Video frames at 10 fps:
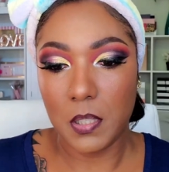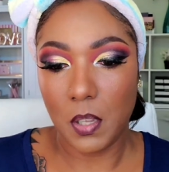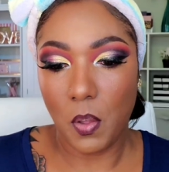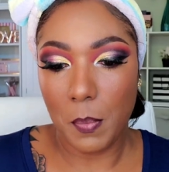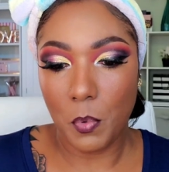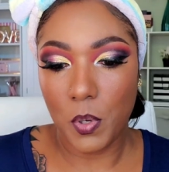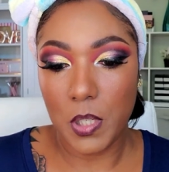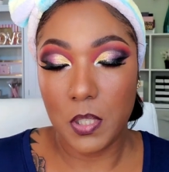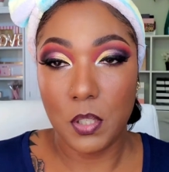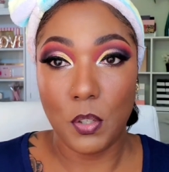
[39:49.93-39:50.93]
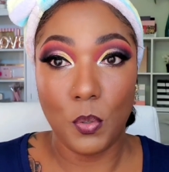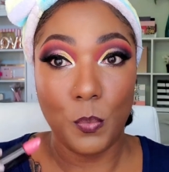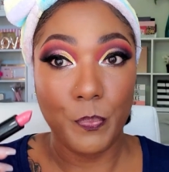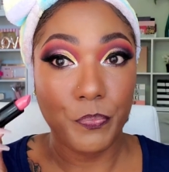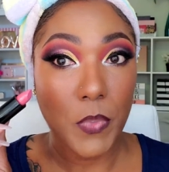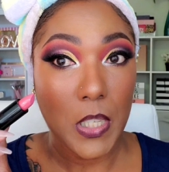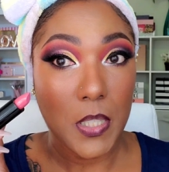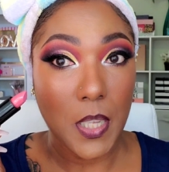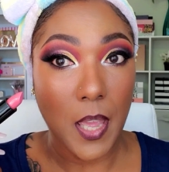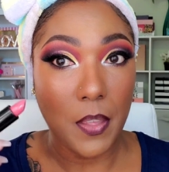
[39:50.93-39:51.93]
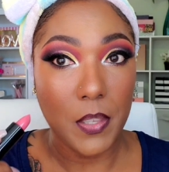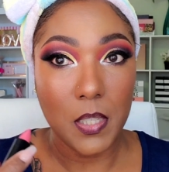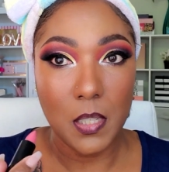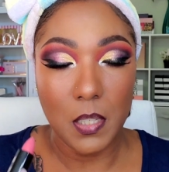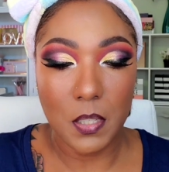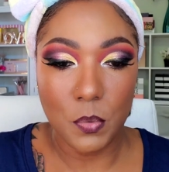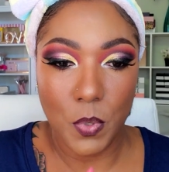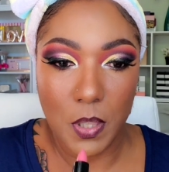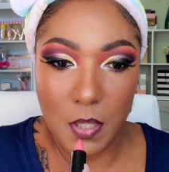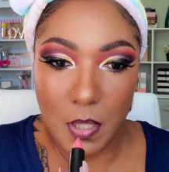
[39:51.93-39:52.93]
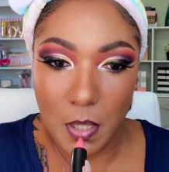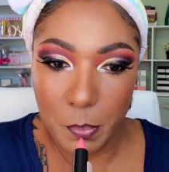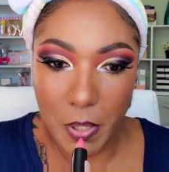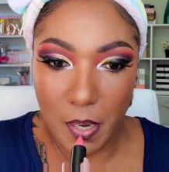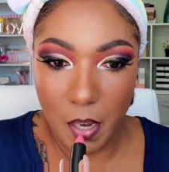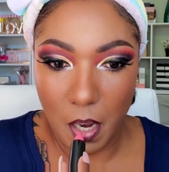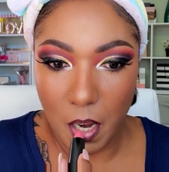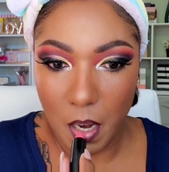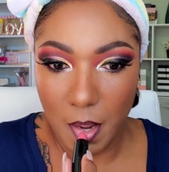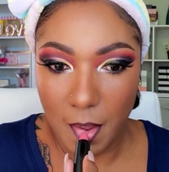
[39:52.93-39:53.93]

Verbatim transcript: So I'm going to see how this looks with this lip liner.